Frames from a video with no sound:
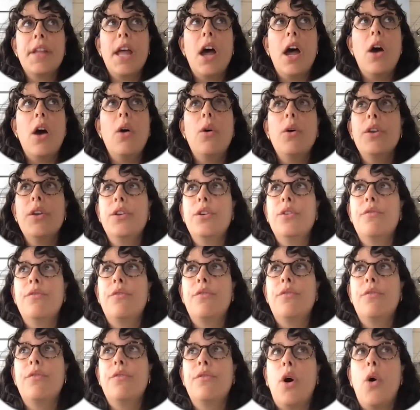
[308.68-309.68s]
now, you've
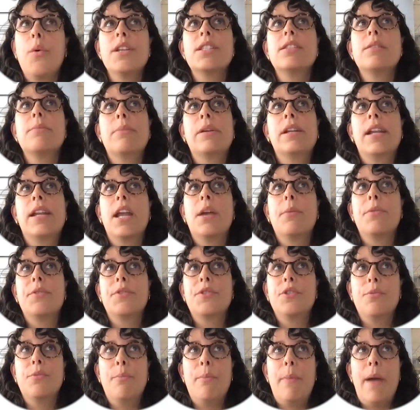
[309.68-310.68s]
always been able
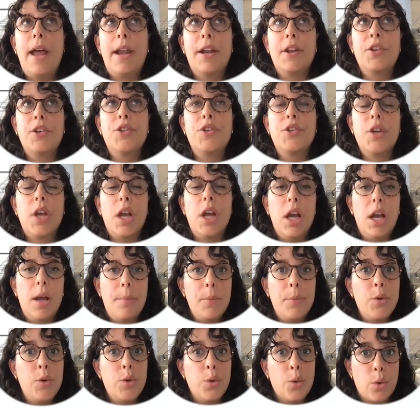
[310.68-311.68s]
to manage
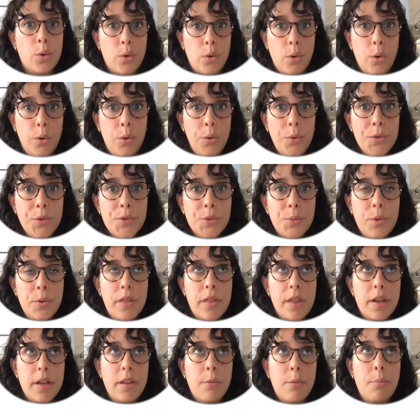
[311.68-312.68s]
your goals
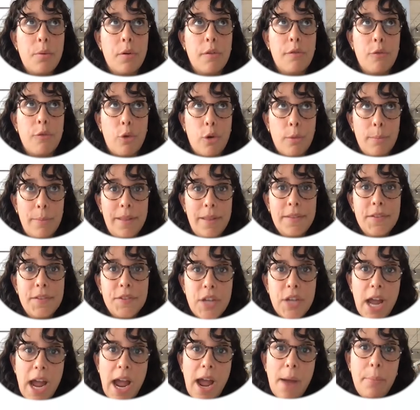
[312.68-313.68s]
within the
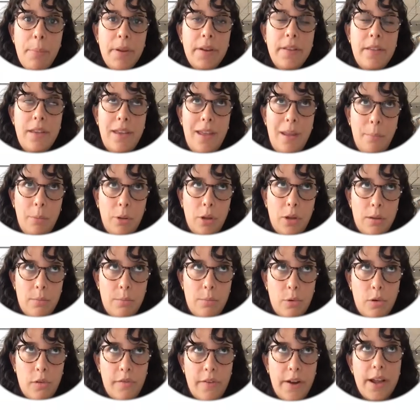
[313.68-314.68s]
performance tab in the employee
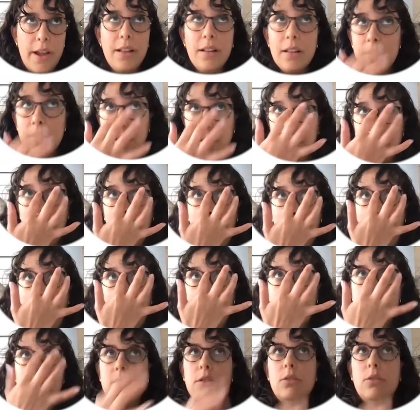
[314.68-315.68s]
profile.
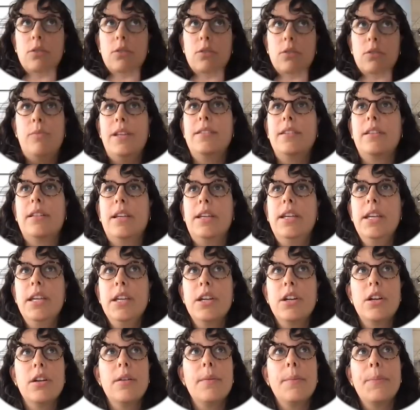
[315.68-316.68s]
So basically
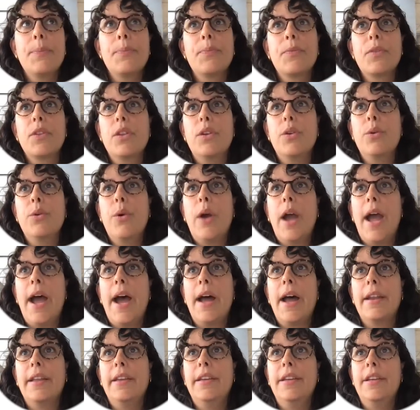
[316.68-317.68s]
here, you
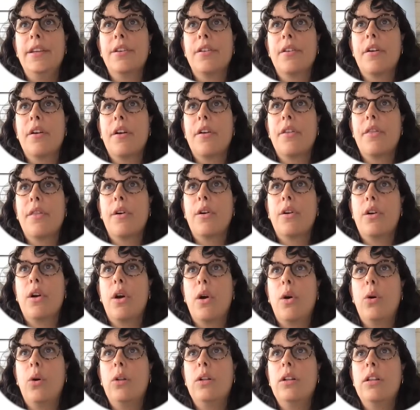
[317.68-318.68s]
had here the
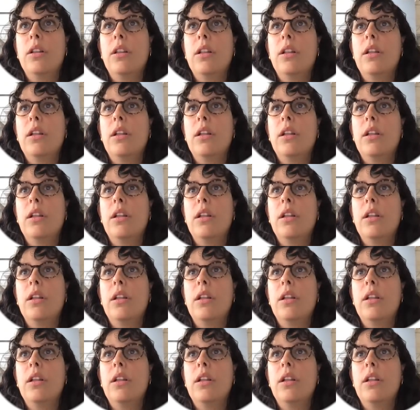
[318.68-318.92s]
goal